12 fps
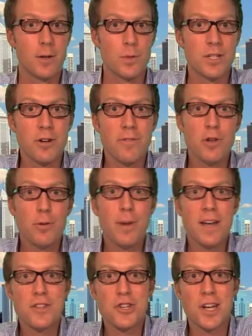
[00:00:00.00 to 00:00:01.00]
was interviewed
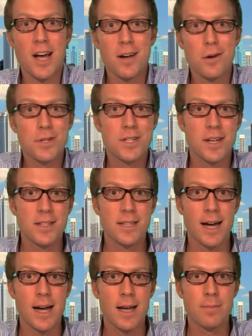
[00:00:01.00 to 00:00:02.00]
by the Chicago
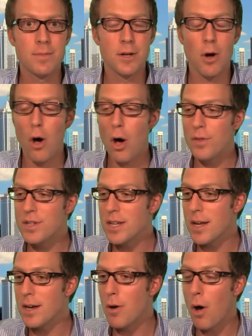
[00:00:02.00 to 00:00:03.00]
Sun-Times, and all of a sudden,